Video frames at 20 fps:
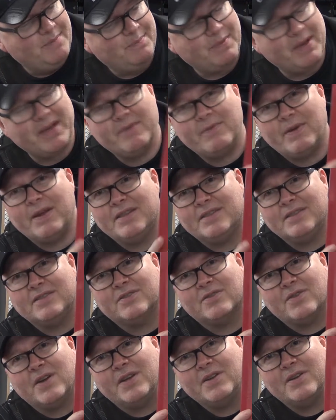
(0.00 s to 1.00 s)
But anyway, this
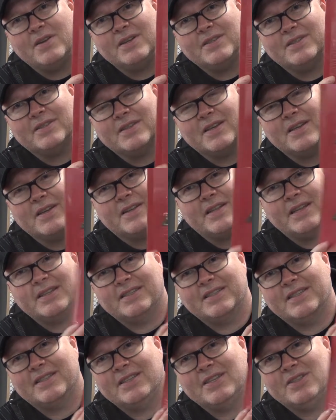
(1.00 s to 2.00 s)
is quite a nice
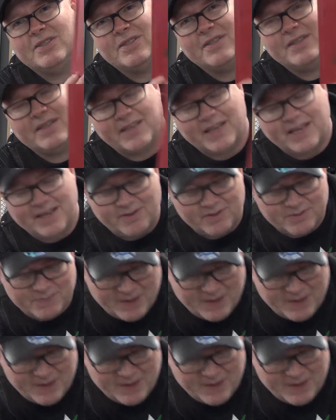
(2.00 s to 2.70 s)
collector's edition. Again, it was